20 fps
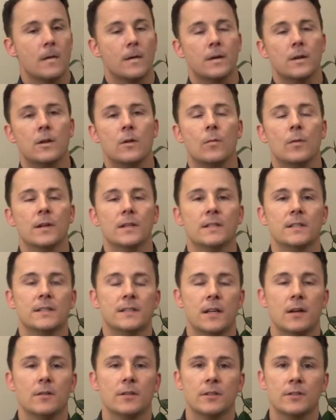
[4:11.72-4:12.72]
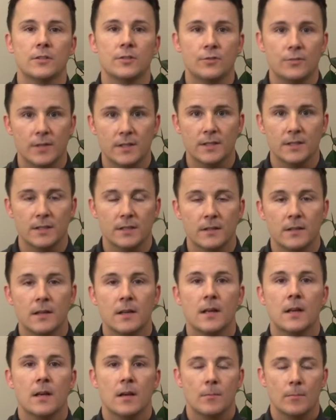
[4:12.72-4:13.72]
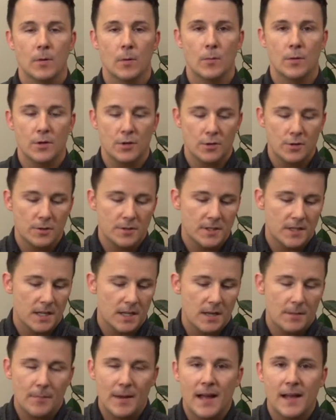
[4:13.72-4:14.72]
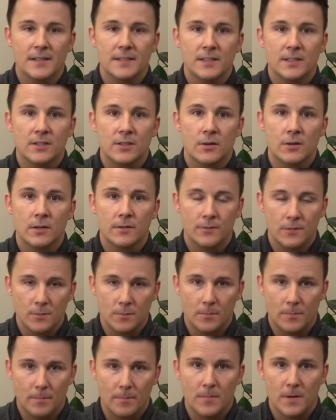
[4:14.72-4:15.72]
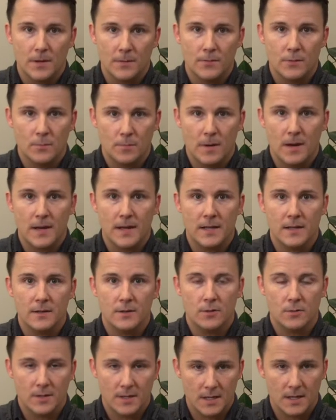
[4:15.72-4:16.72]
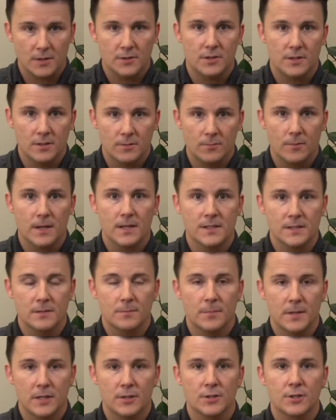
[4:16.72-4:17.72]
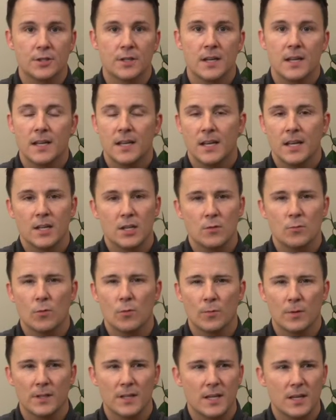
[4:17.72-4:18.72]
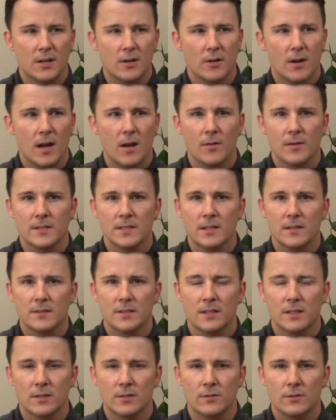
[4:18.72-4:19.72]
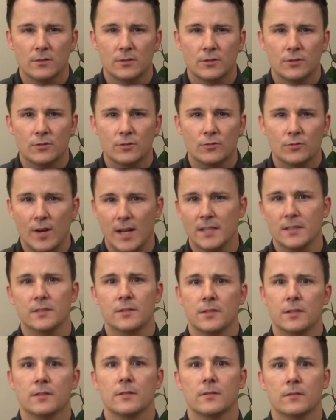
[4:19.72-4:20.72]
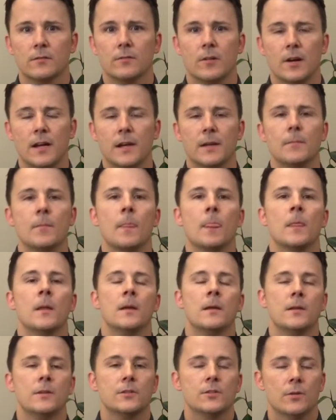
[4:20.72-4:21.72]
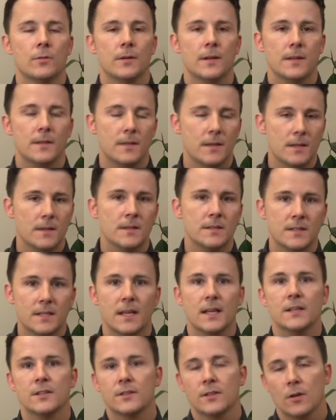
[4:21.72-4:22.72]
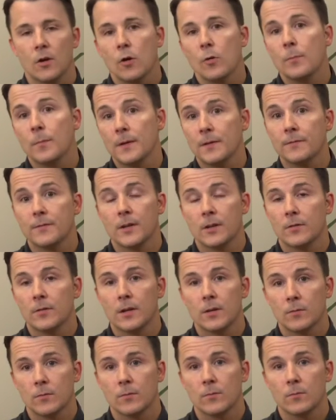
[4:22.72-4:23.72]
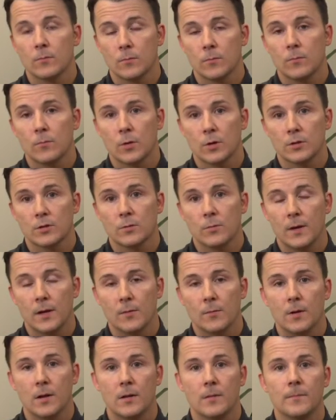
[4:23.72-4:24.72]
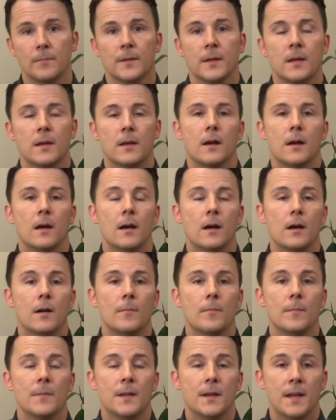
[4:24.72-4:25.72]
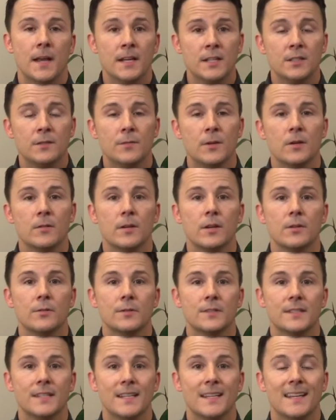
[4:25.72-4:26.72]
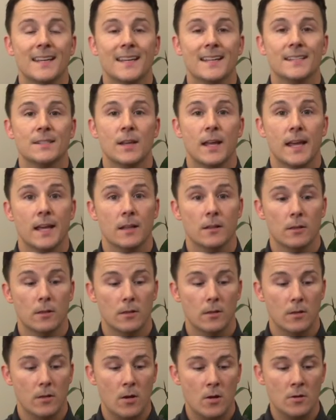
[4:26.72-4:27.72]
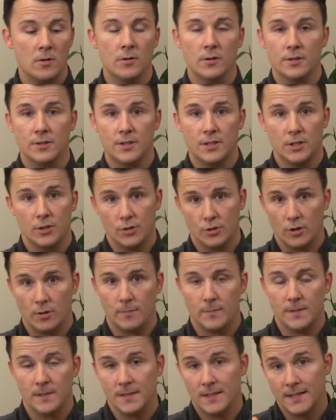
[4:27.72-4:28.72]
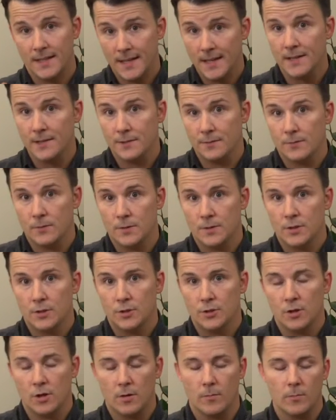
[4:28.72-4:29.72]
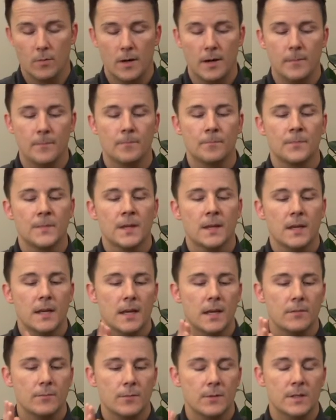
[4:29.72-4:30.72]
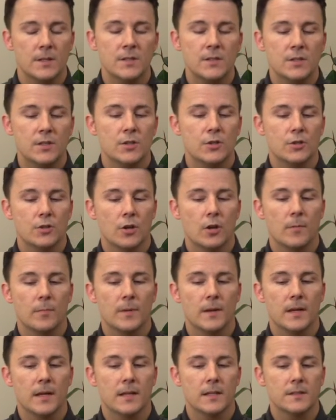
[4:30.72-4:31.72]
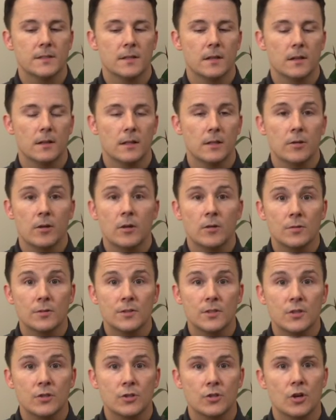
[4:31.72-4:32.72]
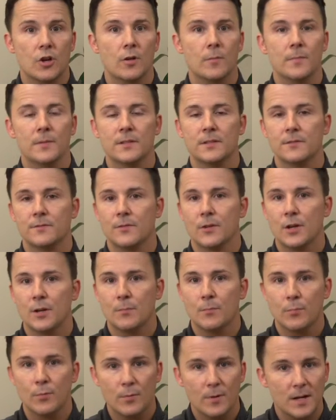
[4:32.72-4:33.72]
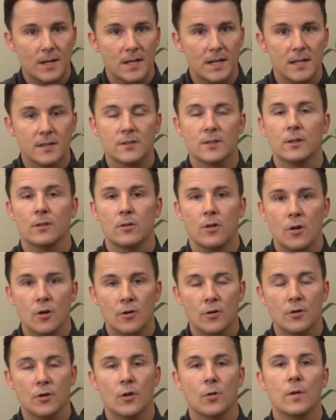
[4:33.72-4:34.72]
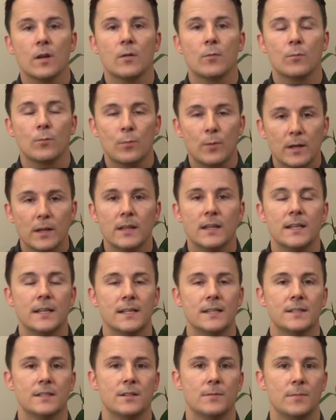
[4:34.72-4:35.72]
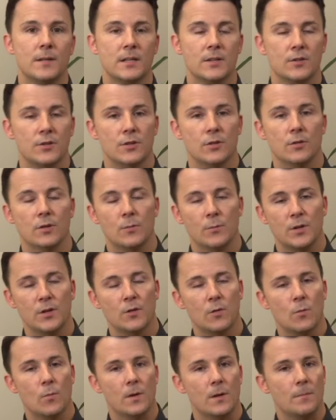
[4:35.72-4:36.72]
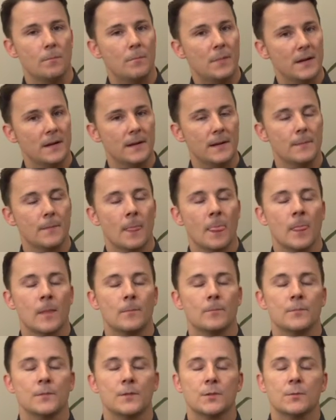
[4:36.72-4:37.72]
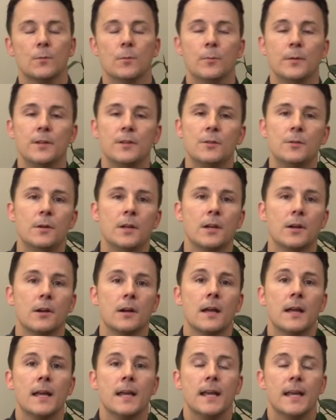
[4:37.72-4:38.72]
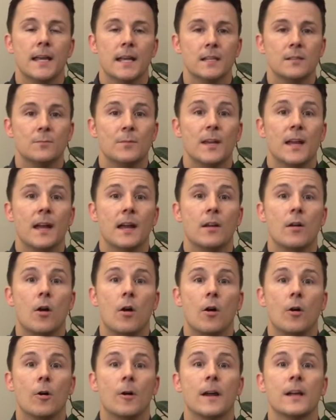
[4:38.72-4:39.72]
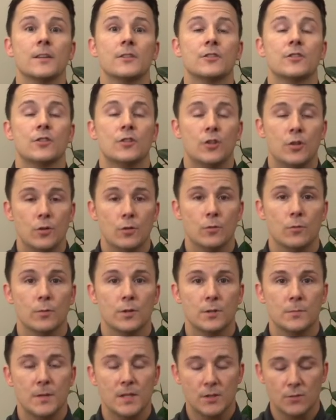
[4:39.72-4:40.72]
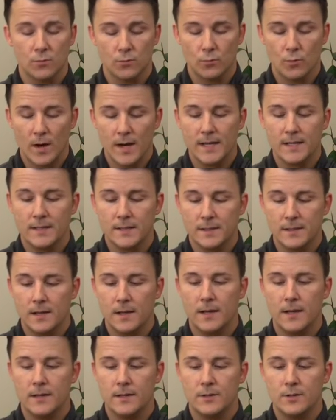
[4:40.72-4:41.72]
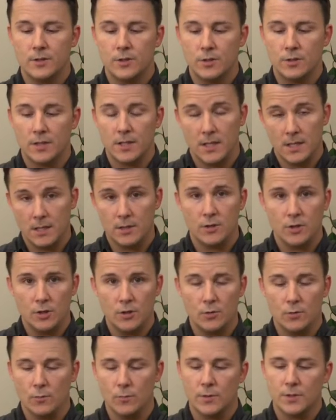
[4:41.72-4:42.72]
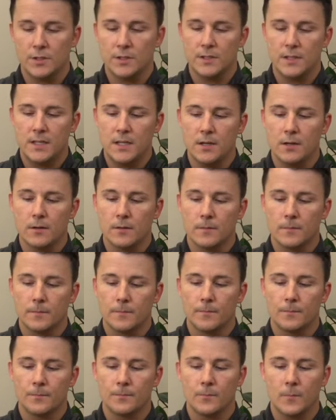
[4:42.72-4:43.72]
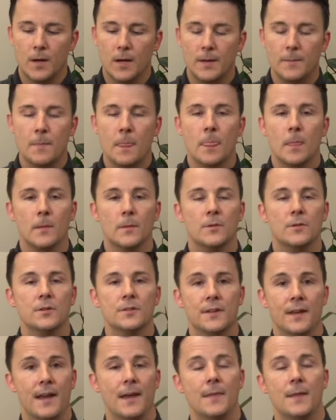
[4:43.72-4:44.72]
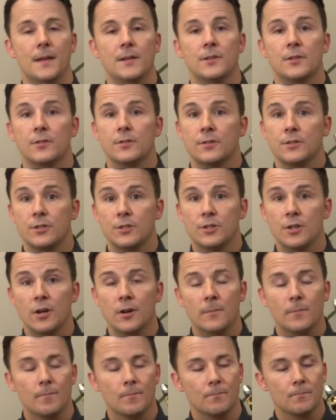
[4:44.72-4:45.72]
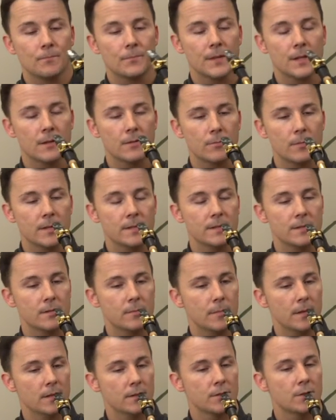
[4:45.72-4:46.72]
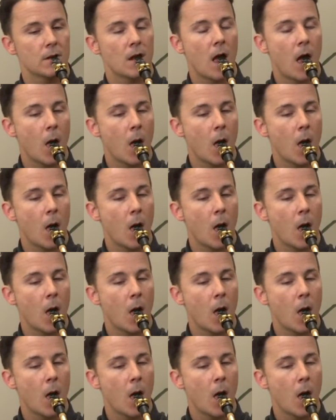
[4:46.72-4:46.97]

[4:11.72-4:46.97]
You don't want it to sound constricted, but when you're using it in a passing tone, if you bite, you can actually raise the pitch and you won't really hear how it sounds a little stressed, right? So in this case, the open fingering works quite well. The next fingering you'll see is a longer C sharp. This again is for C sharp, right? And for this C sharp, it's a lyrical C sharp. It's very pretty. It's a longer note. It really needs to be in tune and we don't want to bite it. So what we do here is we add RS2, which means right side key 2, which is here, right? You just add that to your C sharp and it raises the pitch.